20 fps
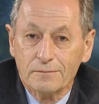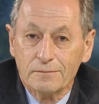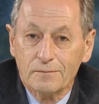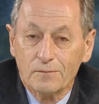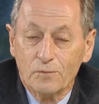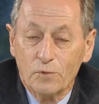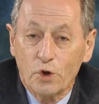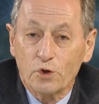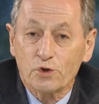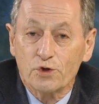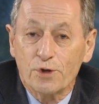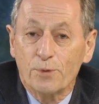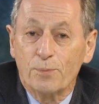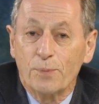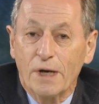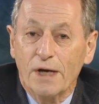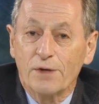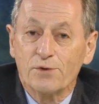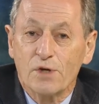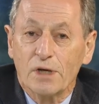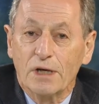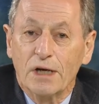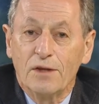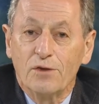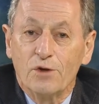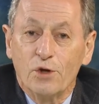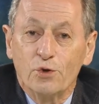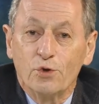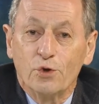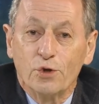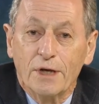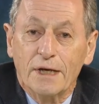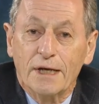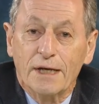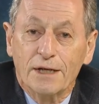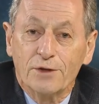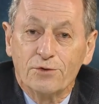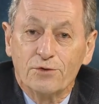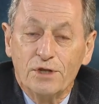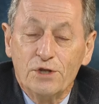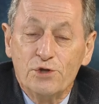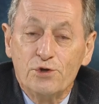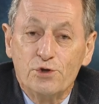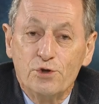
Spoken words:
Not surprisingly, the Nordic countries